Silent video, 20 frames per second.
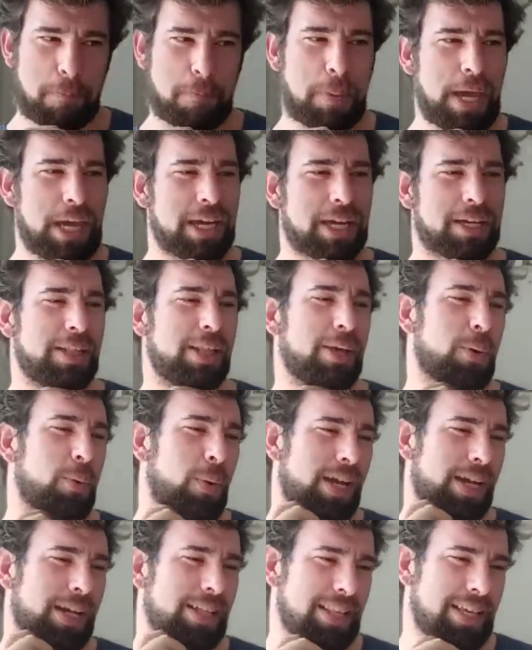Piggly
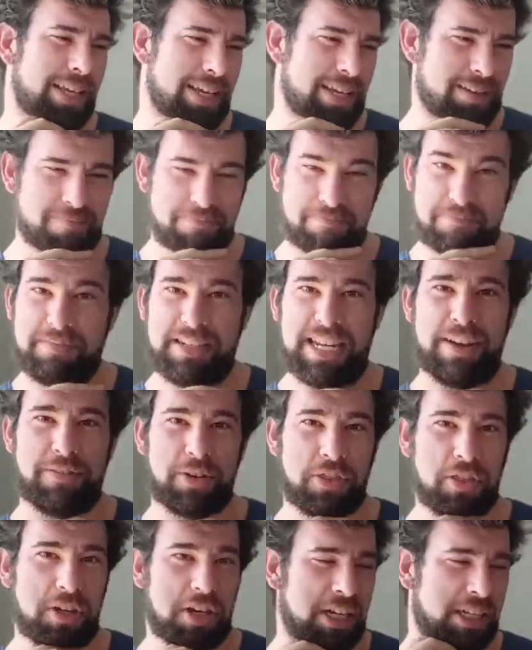Wiggly. Never
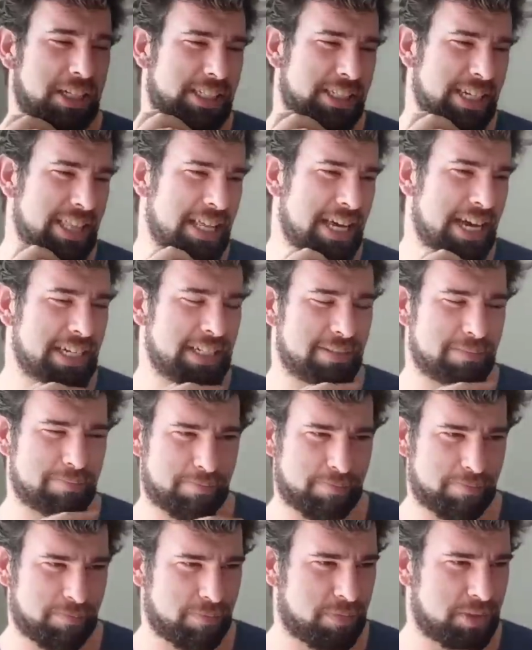thought I'd say that
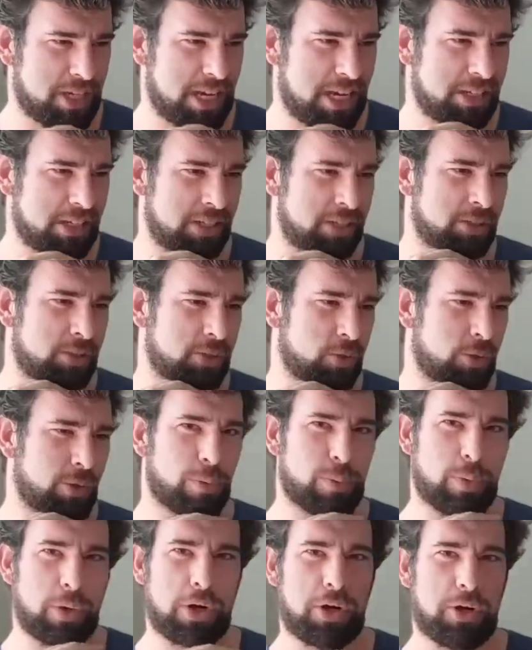sentence or
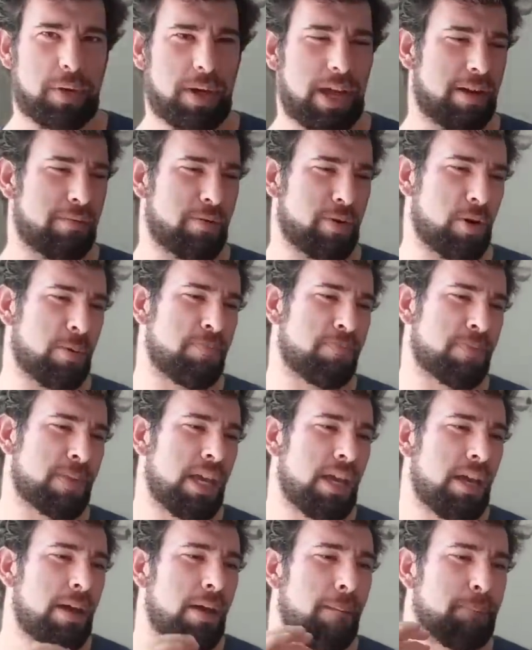word ever.
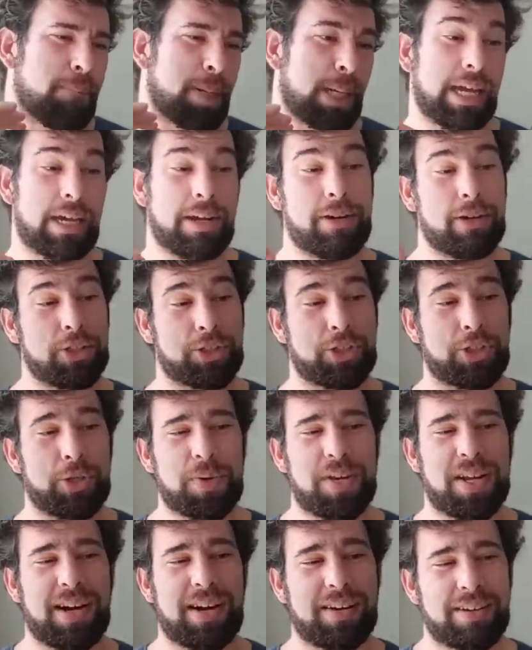Beginners do
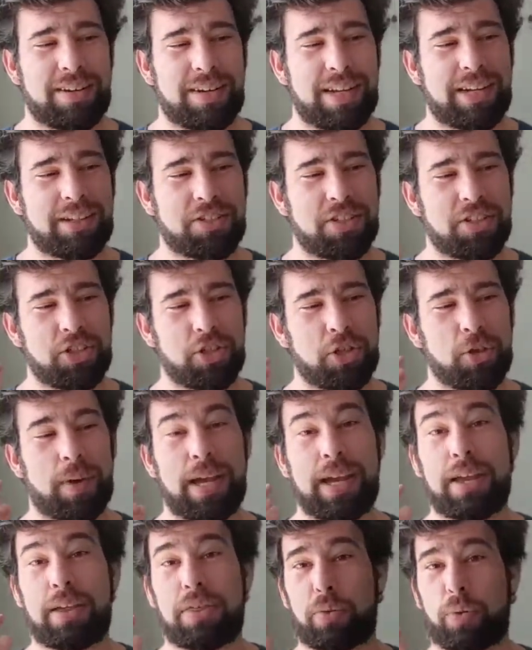not need to do
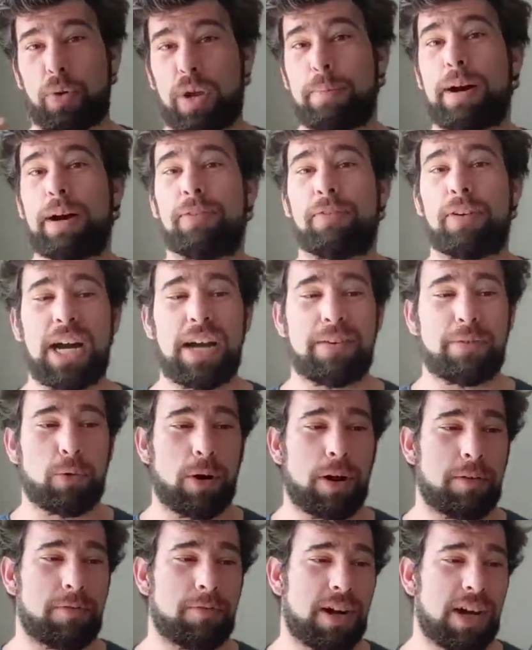a 3x5 or
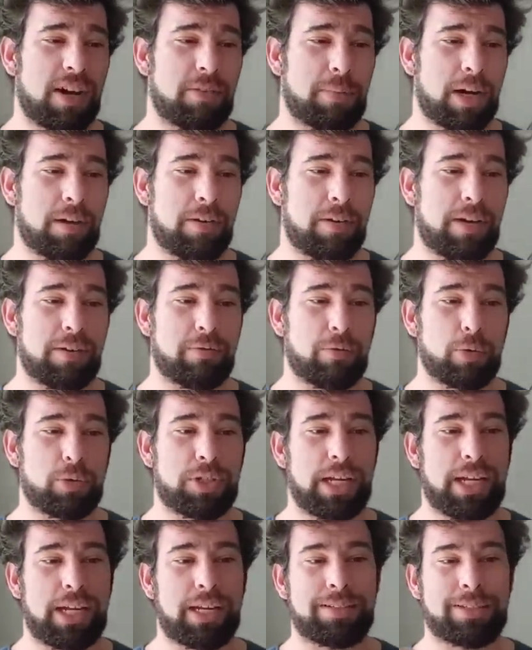a 5x5
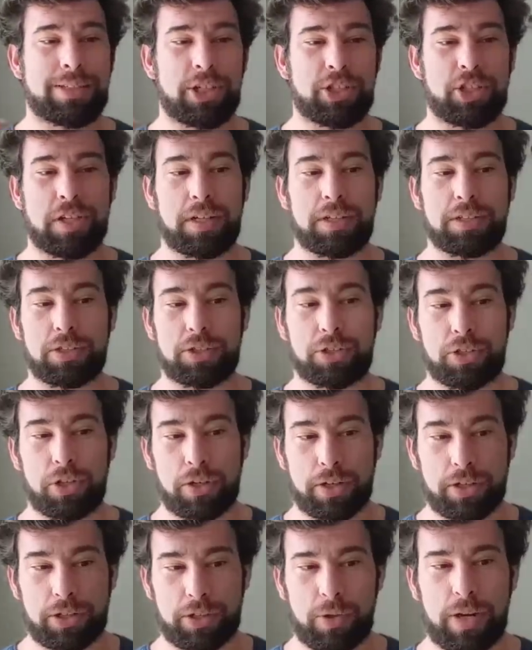routine, such as
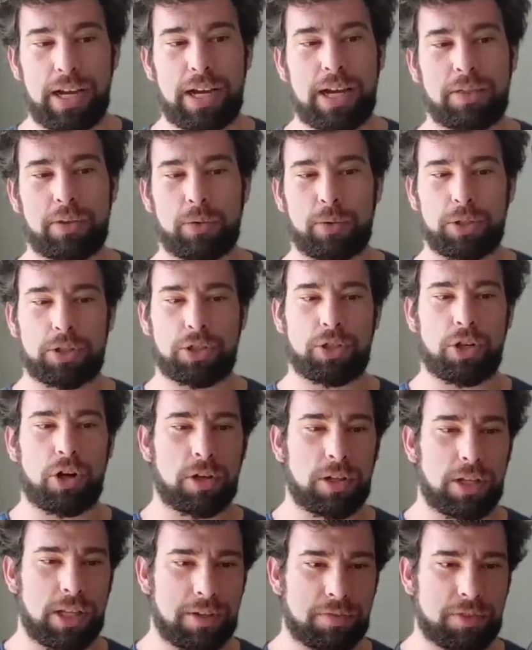starting strength or
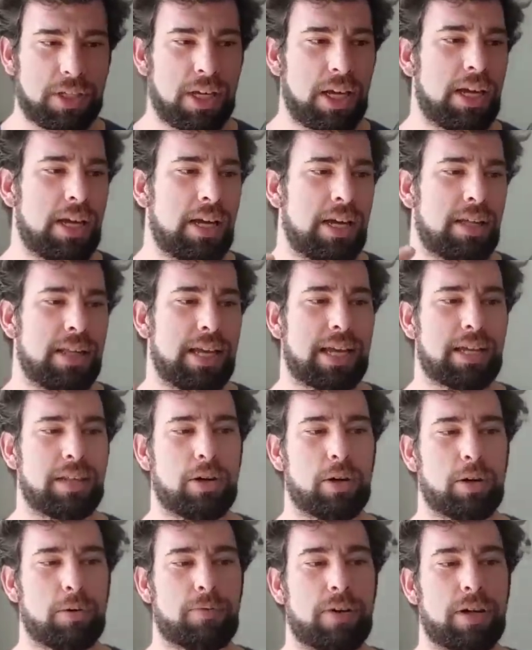strong lifts. They can
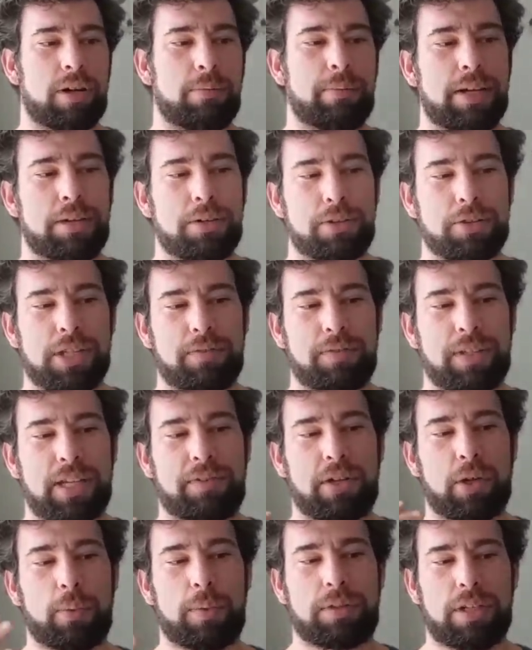learn fundamentals of
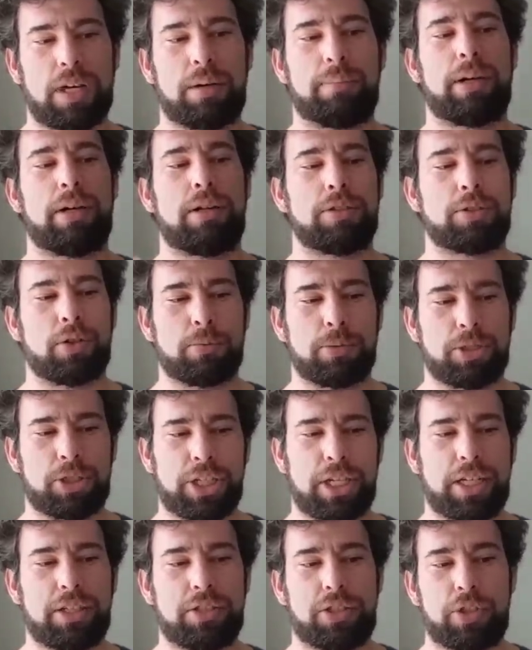lifting with dumbbells or
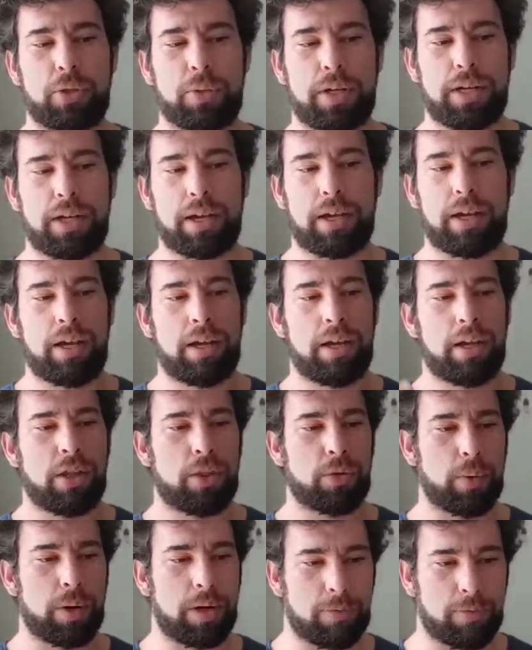machines, doing
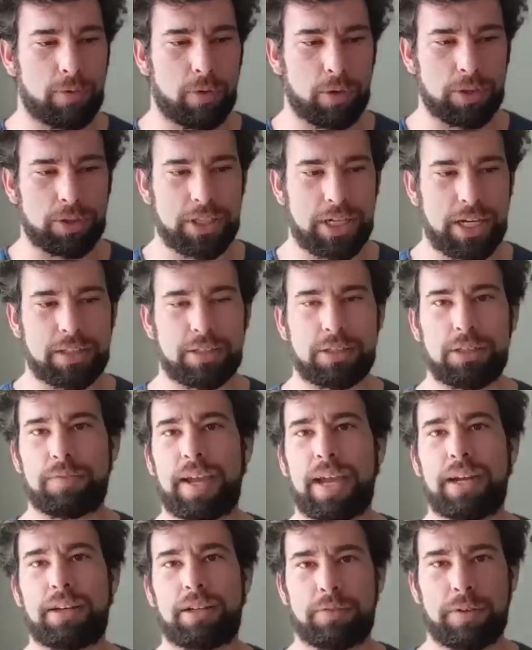3 to 4 sets of
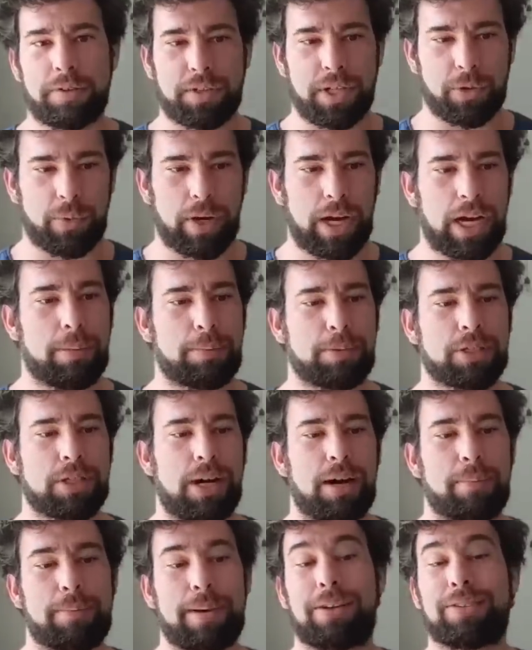8 to 15 reps,
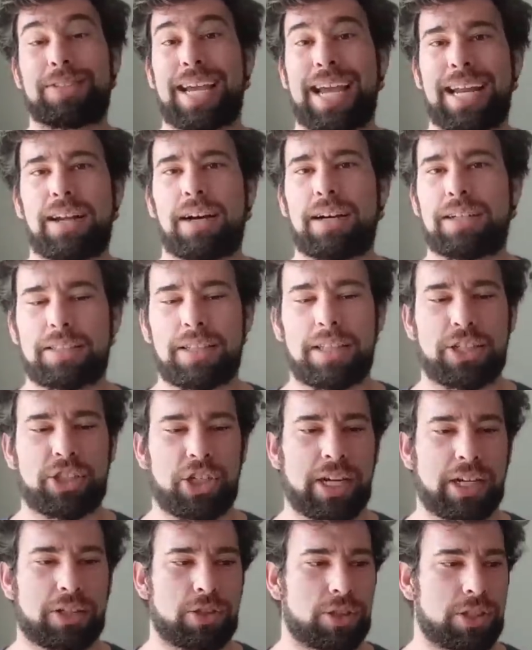compounds, and
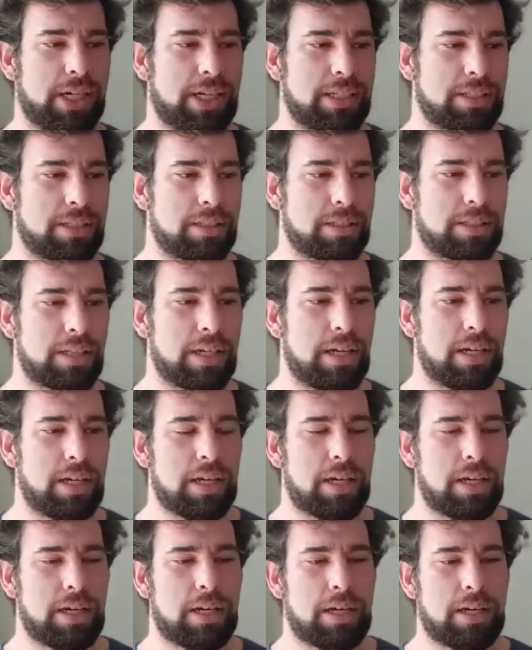isolation exercises.
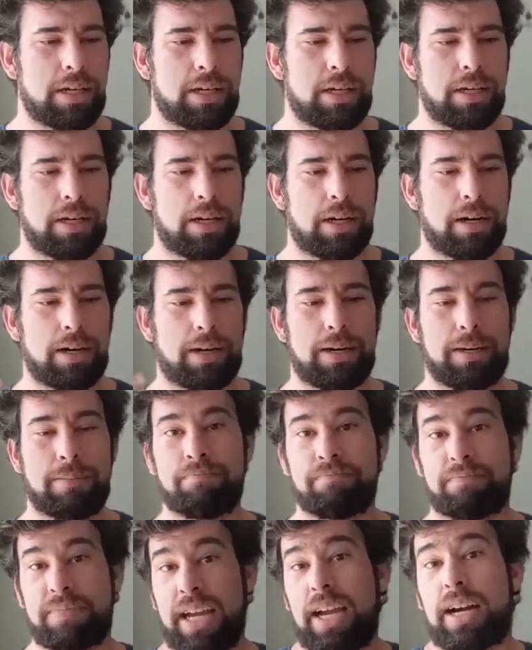
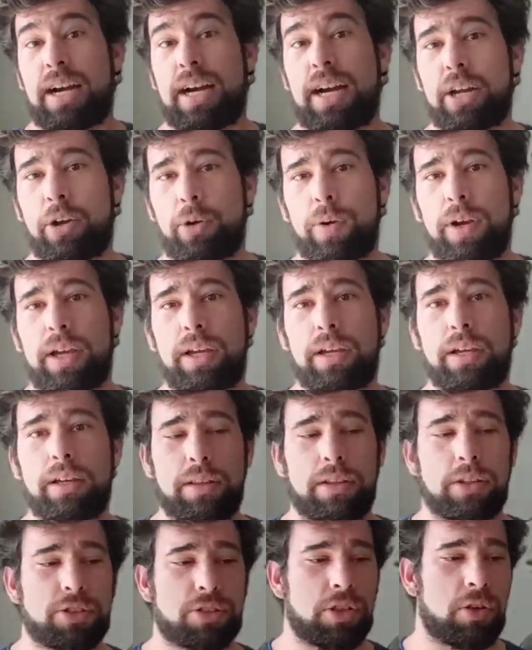Yeah, I agree.
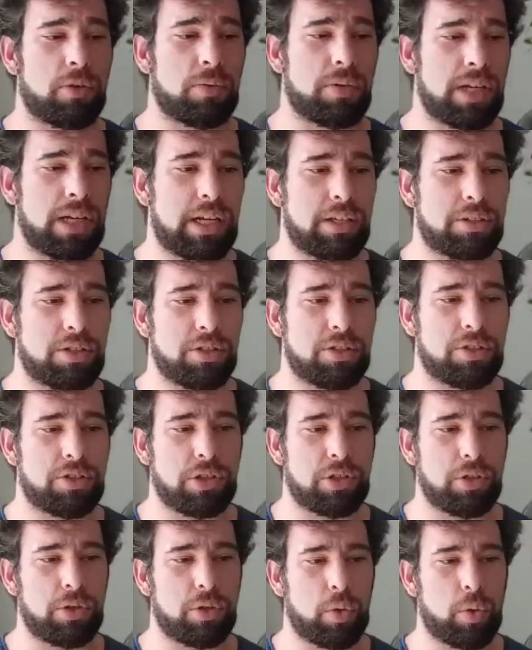There's no need to
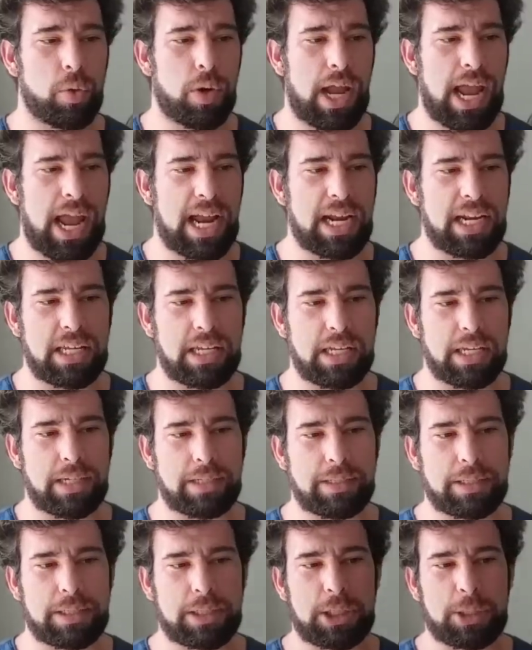do
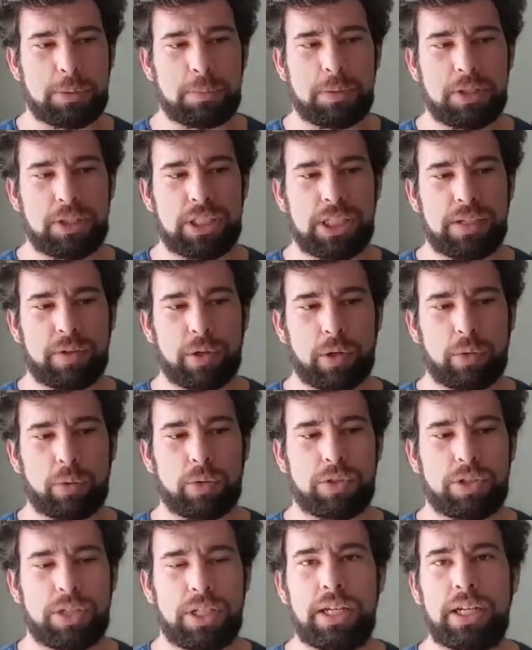any specific
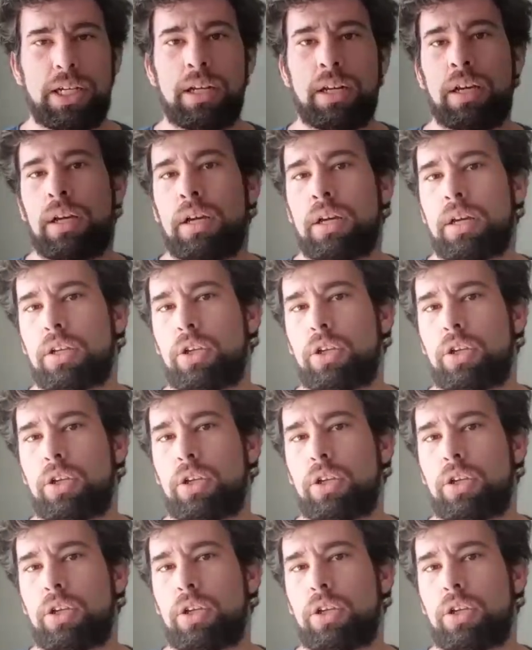routine.